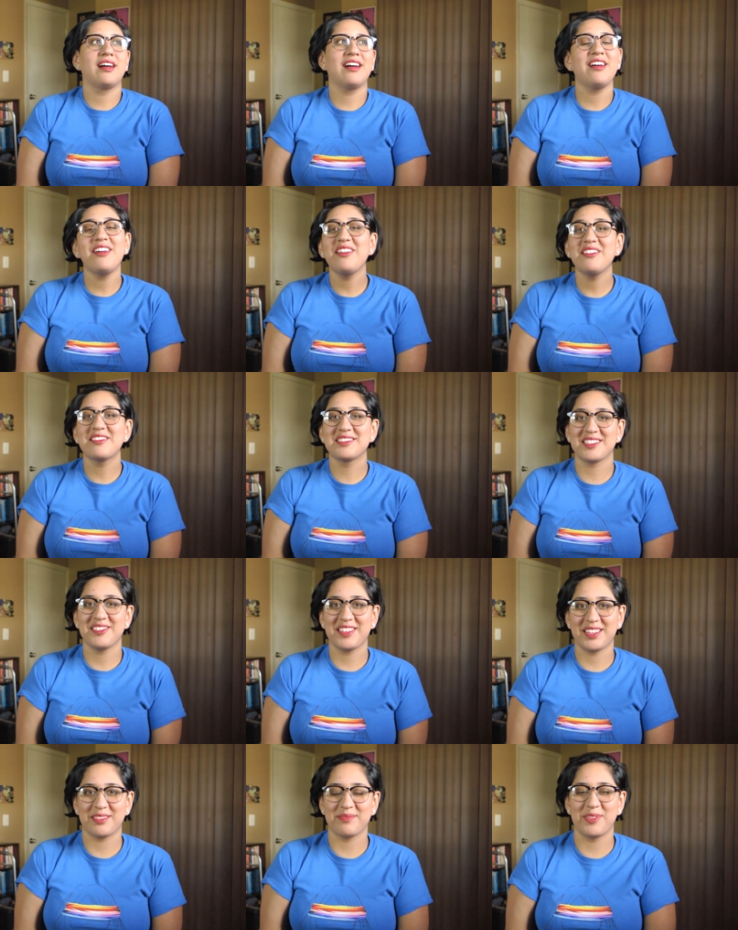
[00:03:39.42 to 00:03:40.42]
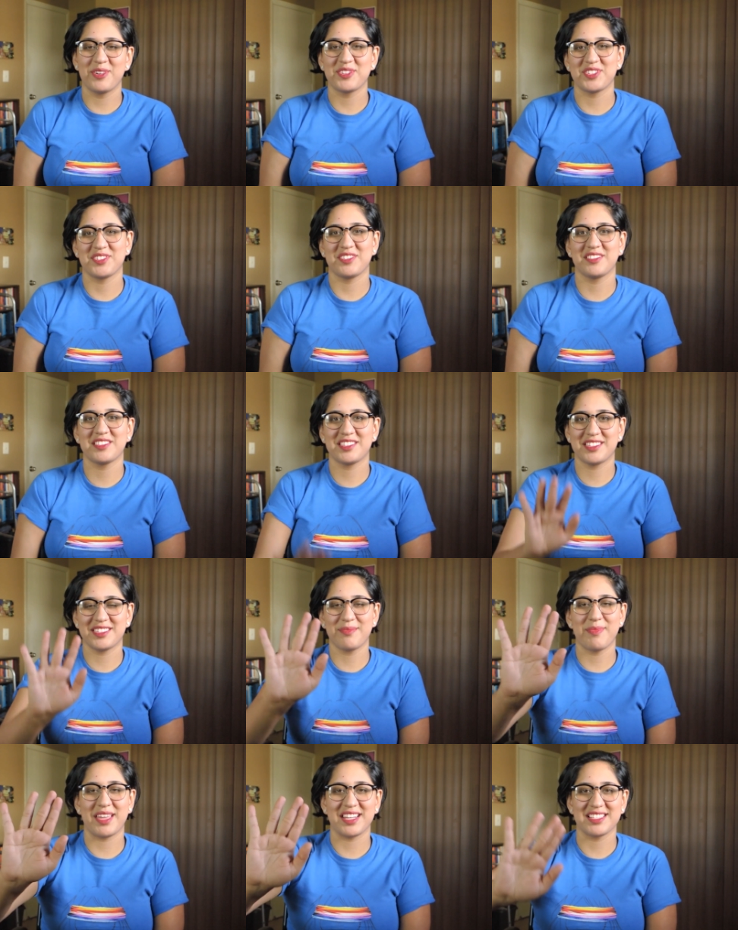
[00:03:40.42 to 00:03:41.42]
Oh, don't get emotional. It's
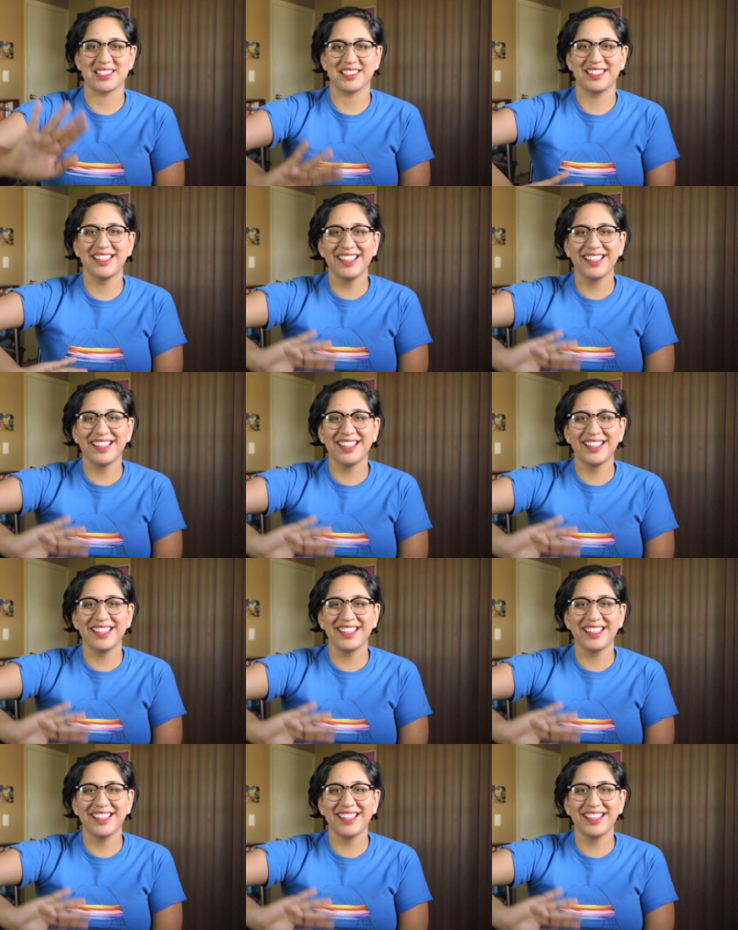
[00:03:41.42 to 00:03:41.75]
the medicine.